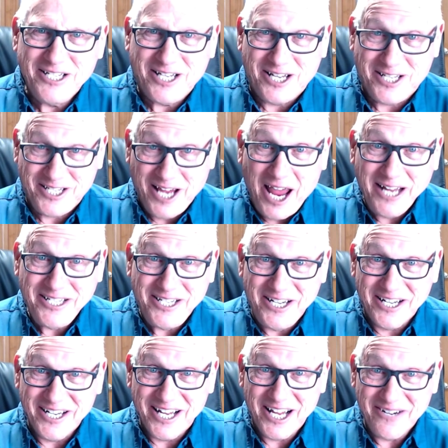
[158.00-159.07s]

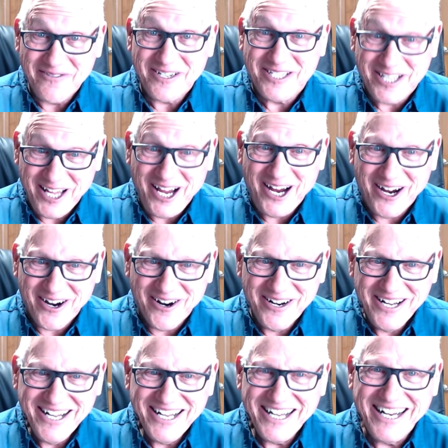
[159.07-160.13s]
ascension. He was there
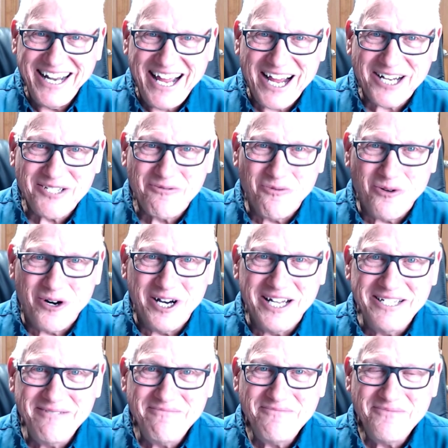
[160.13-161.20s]
in Acts 1